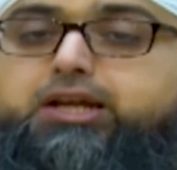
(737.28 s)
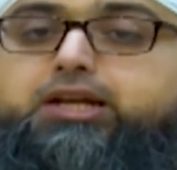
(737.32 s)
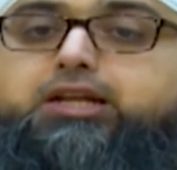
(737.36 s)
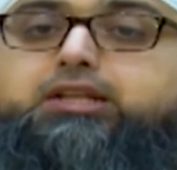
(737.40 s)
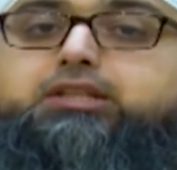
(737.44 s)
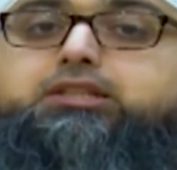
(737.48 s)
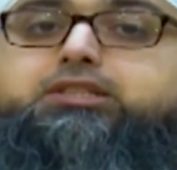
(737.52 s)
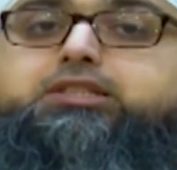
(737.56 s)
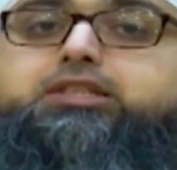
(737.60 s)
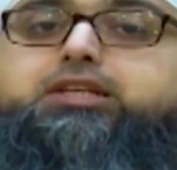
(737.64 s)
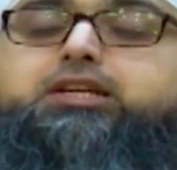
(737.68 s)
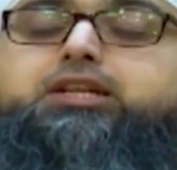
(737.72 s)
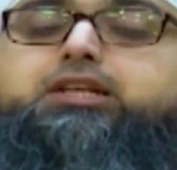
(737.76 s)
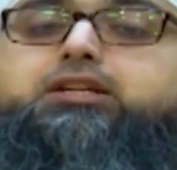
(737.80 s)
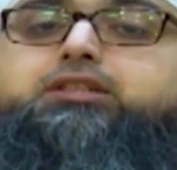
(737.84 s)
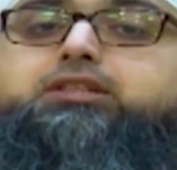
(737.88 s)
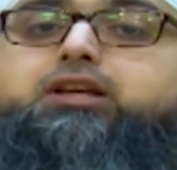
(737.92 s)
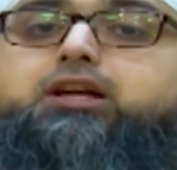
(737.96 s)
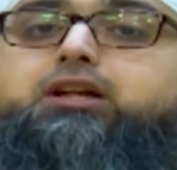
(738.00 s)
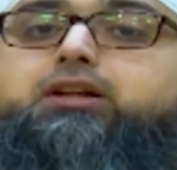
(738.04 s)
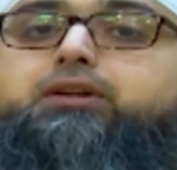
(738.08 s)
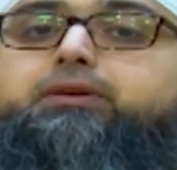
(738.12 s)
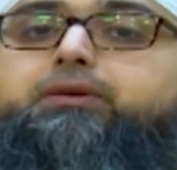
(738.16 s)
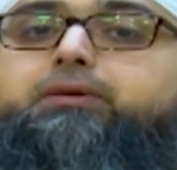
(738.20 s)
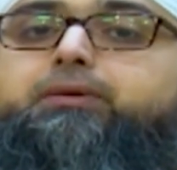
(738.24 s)
Indeed,
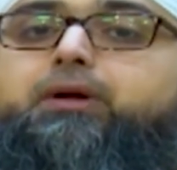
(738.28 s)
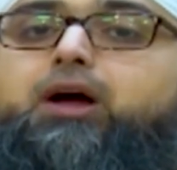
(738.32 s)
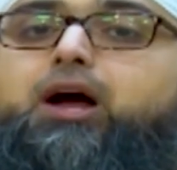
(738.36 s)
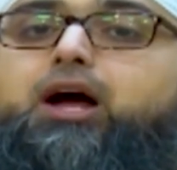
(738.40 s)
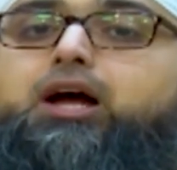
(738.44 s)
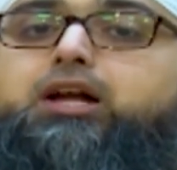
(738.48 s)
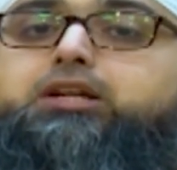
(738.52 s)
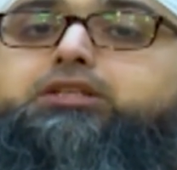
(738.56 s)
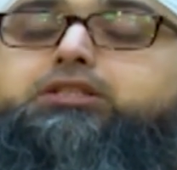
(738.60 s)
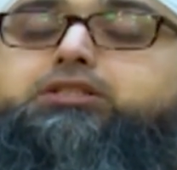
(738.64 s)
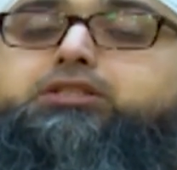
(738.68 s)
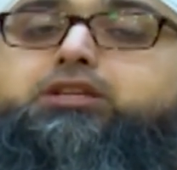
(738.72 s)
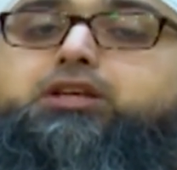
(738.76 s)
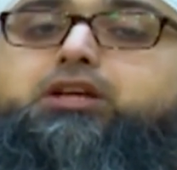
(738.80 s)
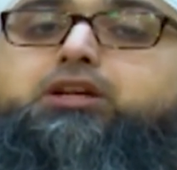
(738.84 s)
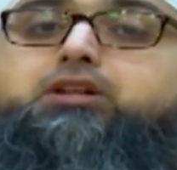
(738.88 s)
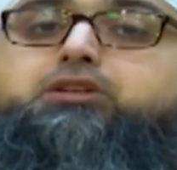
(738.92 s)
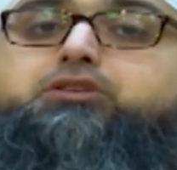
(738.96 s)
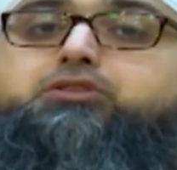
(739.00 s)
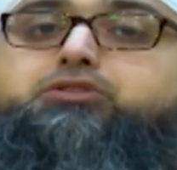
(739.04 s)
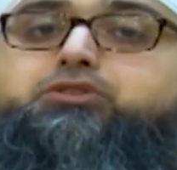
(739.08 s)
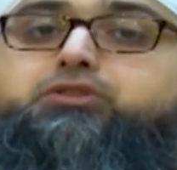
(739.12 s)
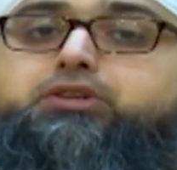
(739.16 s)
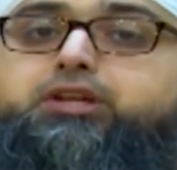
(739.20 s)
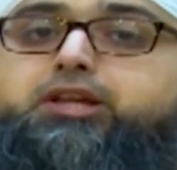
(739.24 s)
I
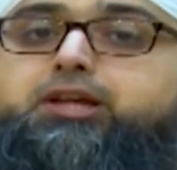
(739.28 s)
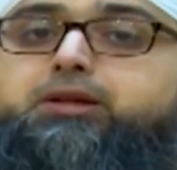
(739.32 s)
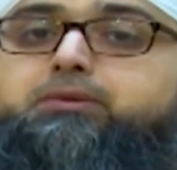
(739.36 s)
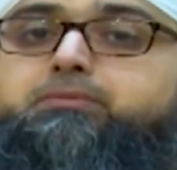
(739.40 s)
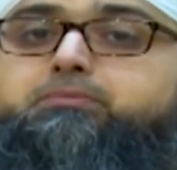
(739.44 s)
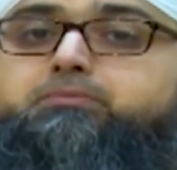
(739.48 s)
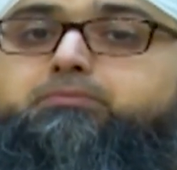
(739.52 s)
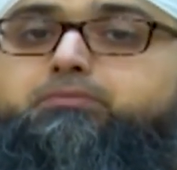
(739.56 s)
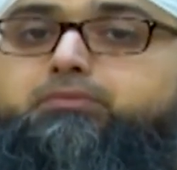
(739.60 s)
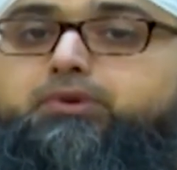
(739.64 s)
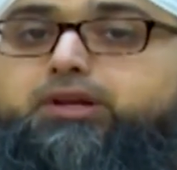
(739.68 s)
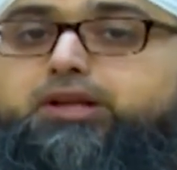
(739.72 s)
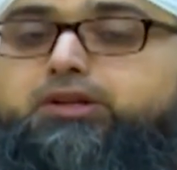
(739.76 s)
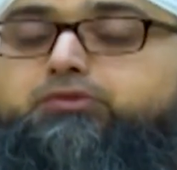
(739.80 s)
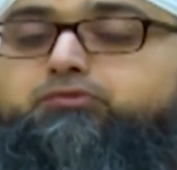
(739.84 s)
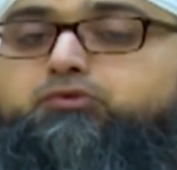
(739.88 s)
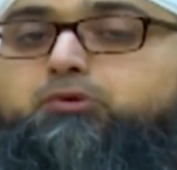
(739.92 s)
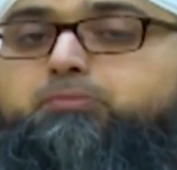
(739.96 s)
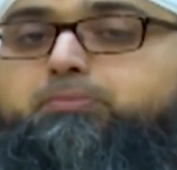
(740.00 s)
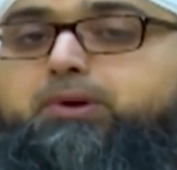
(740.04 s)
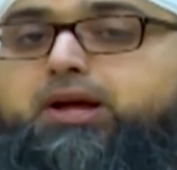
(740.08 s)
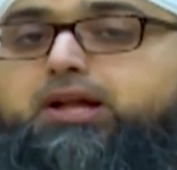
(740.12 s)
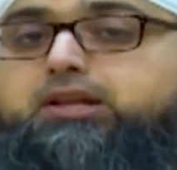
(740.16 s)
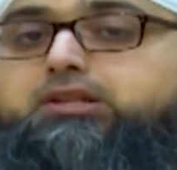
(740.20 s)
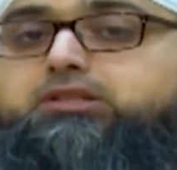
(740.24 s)
turn to Him in
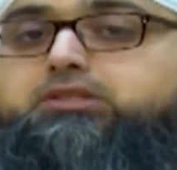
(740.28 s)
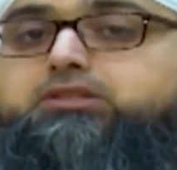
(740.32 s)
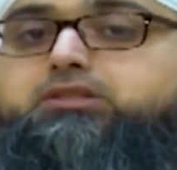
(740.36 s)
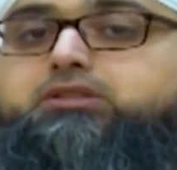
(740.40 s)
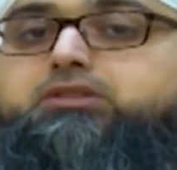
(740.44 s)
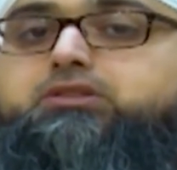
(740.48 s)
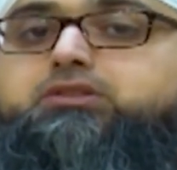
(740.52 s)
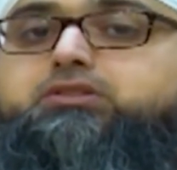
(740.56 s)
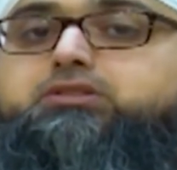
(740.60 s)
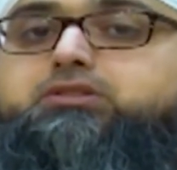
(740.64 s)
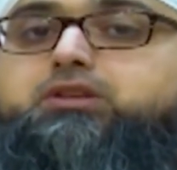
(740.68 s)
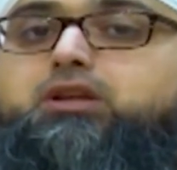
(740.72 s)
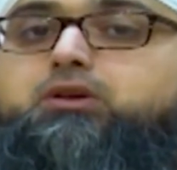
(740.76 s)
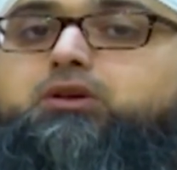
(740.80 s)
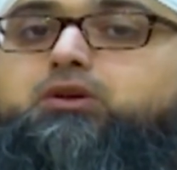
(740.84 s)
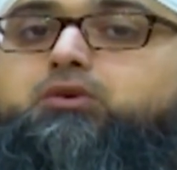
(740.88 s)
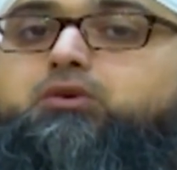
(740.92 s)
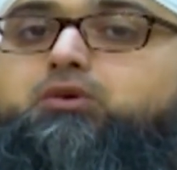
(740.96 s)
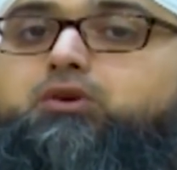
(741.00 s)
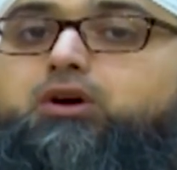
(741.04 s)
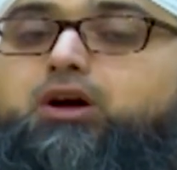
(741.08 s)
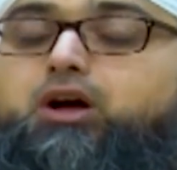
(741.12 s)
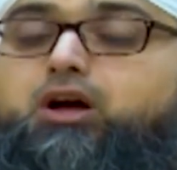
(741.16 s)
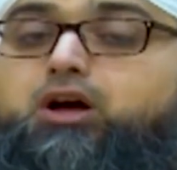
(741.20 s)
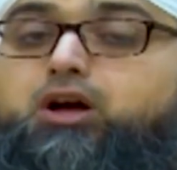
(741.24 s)
repentance
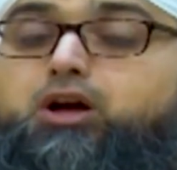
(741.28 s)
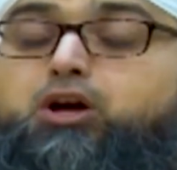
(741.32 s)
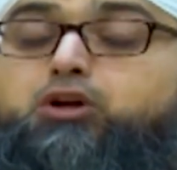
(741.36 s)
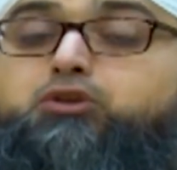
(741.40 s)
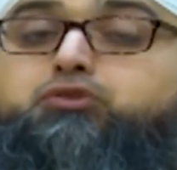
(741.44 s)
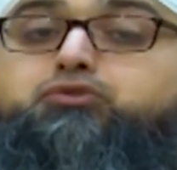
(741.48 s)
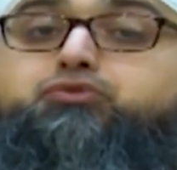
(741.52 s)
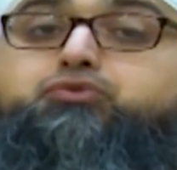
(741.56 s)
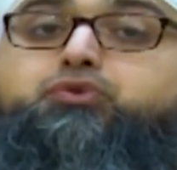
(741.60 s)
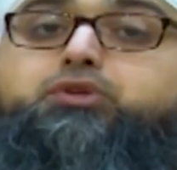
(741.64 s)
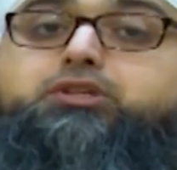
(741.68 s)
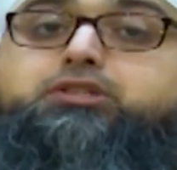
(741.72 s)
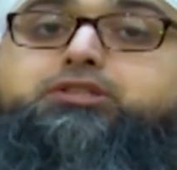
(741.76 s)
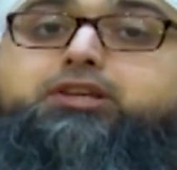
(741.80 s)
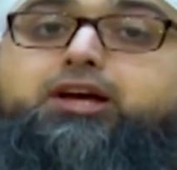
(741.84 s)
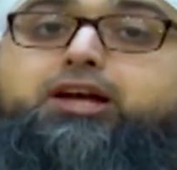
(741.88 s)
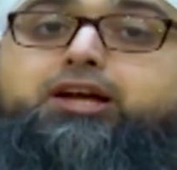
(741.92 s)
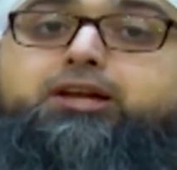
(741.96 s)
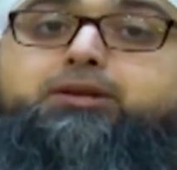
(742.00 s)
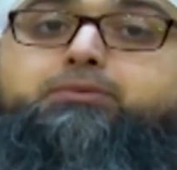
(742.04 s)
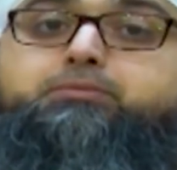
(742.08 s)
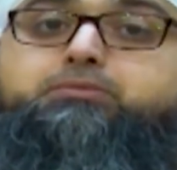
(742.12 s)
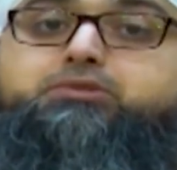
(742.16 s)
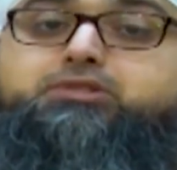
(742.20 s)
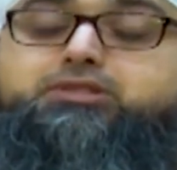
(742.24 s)
100
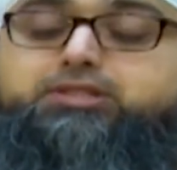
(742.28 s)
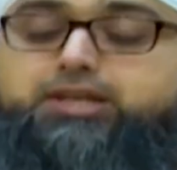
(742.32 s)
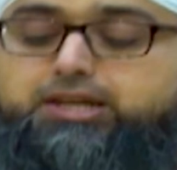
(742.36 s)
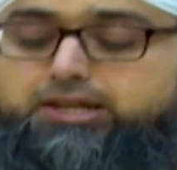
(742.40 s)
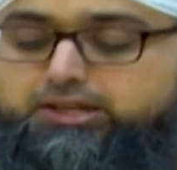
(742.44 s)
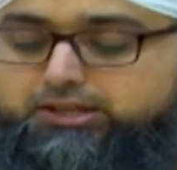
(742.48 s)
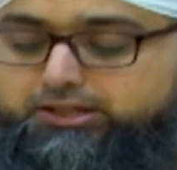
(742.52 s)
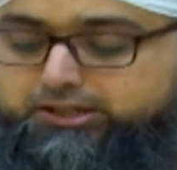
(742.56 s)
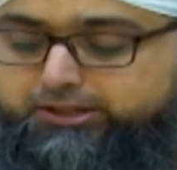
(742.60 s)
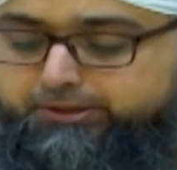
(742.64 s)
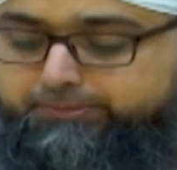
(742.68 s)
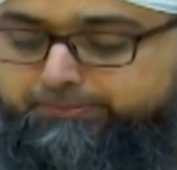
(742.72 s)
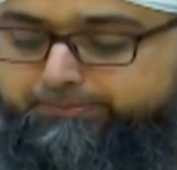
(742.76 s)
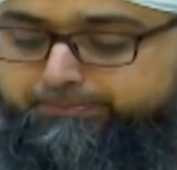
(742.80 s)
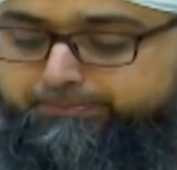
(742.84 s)
times daily.